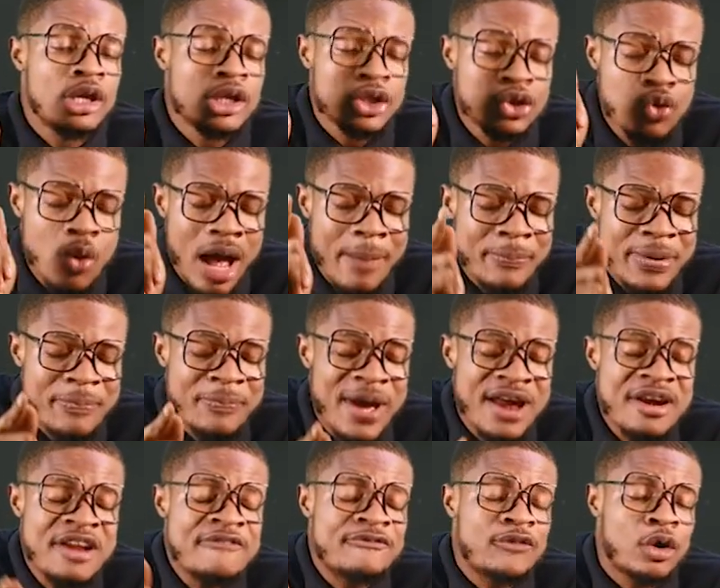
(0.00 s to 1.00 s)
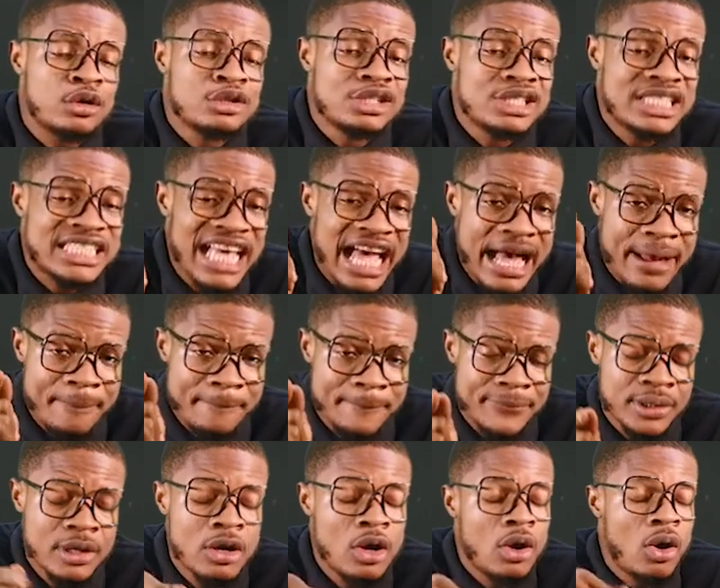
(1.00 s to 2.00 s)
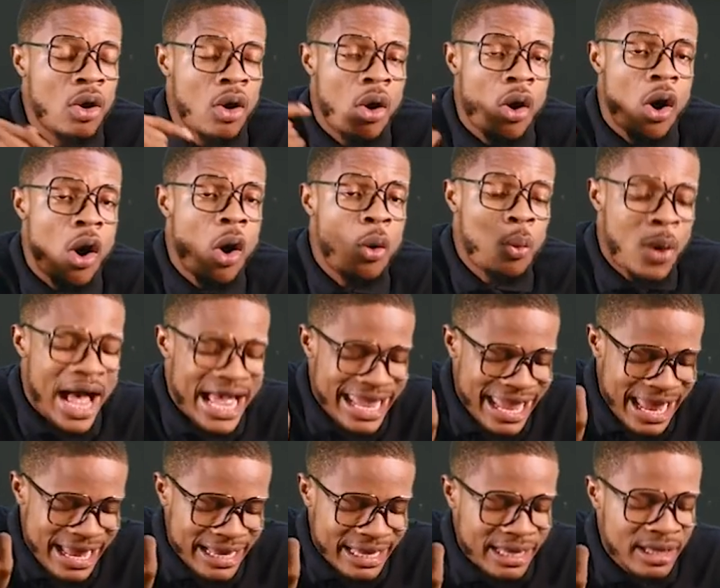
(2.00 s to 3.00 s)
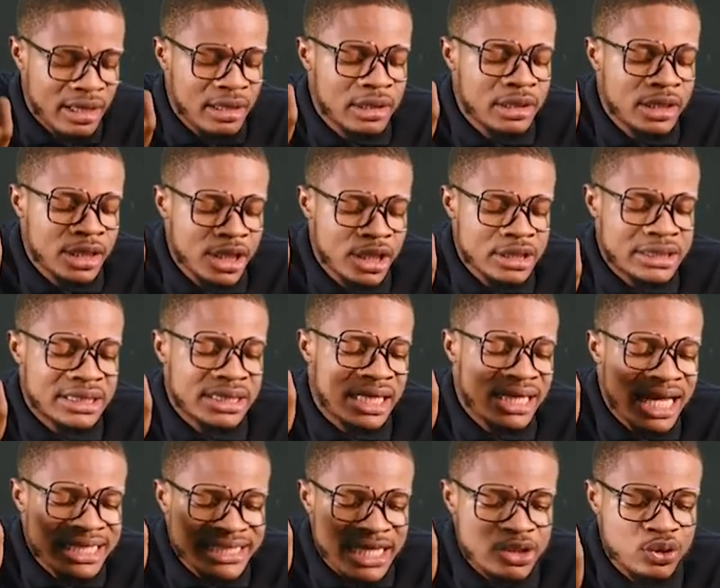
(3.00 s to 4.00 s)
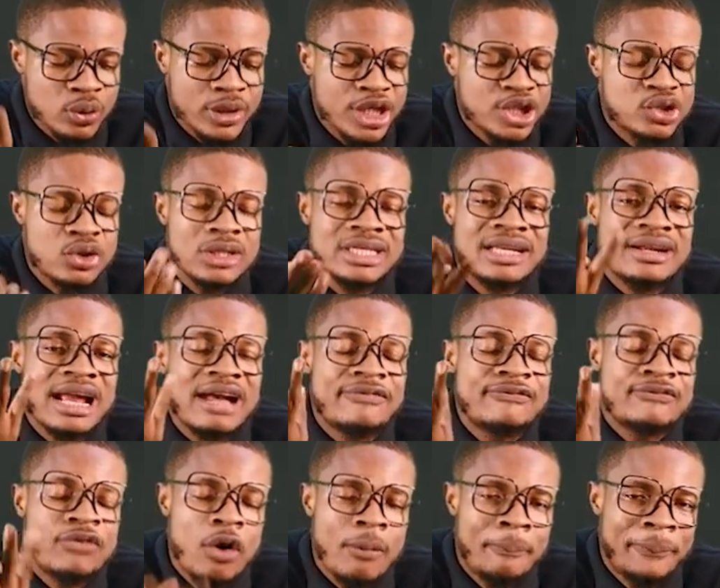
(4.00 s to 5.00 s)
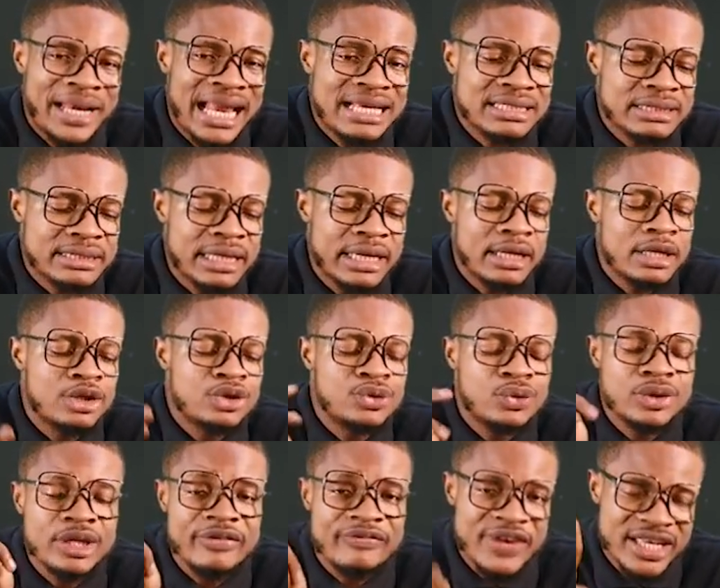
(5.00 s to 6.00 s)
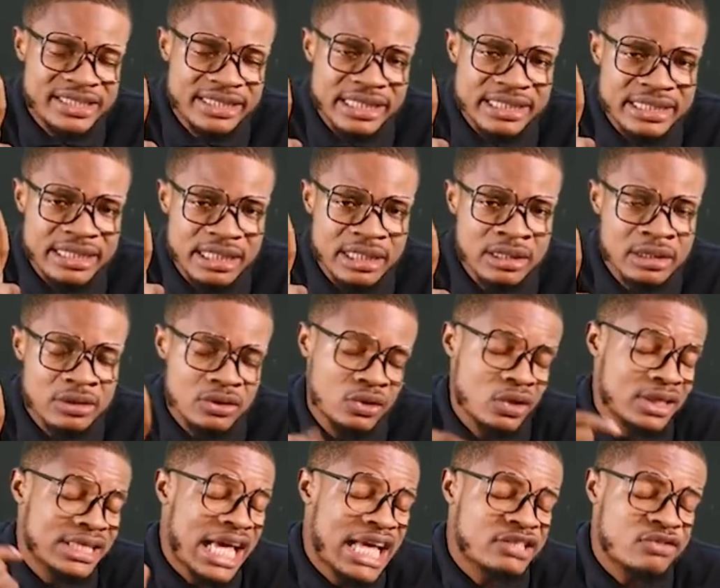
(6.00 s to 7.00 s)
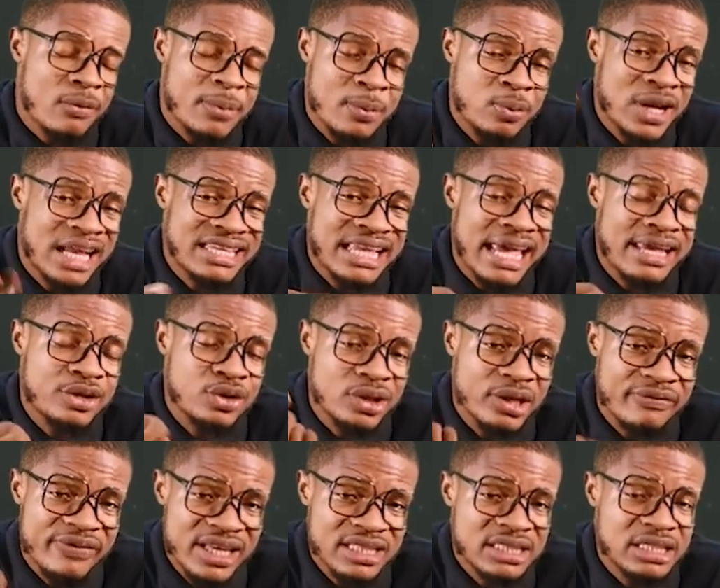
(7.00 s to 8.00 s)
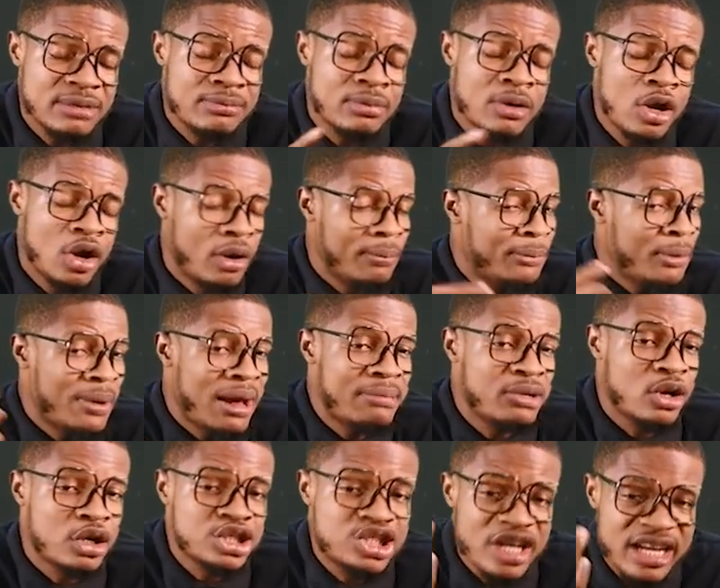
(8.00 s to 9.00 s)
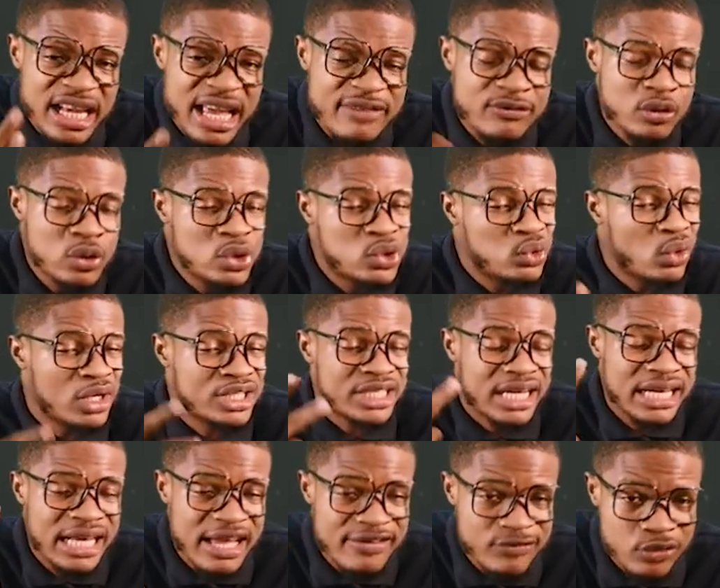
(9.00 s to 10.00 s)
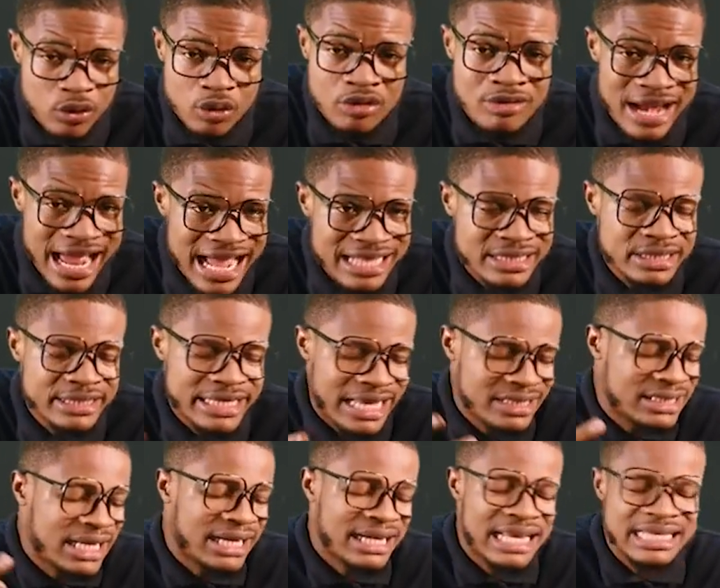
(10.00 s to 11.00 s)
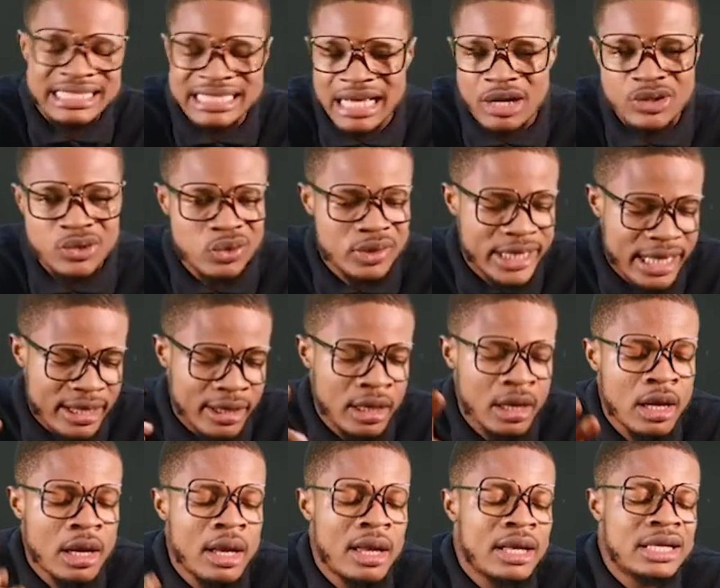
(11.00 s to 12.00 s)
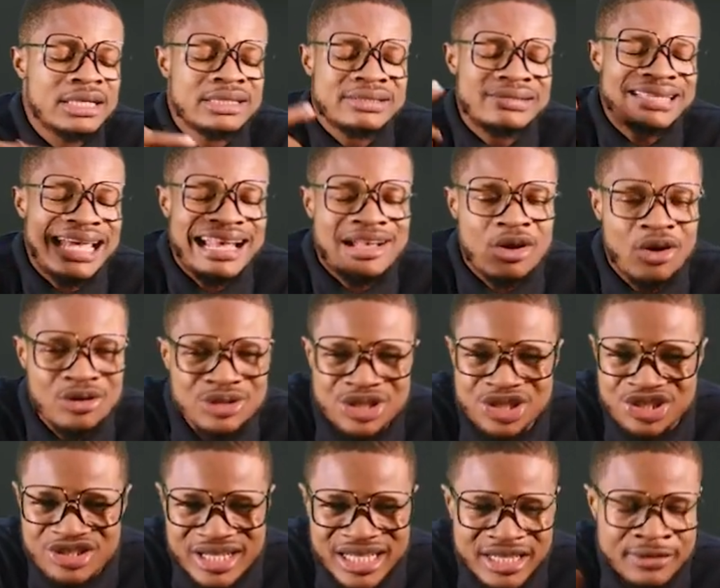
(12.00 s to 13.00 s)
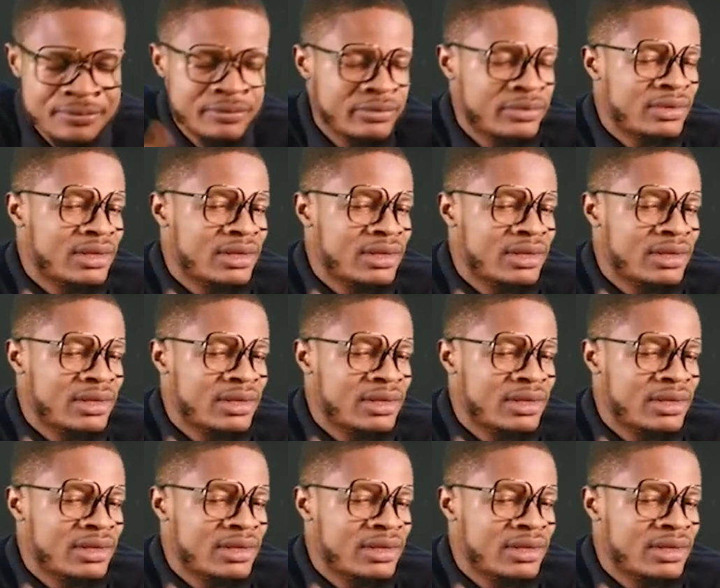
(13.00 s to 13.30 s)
You are preparing for Jamb or Waec. In select education, there are 4 plans there. University, that's for people that are in university. Probably 100 level, 200 level, right? Yes, their classes are also there. Secondary,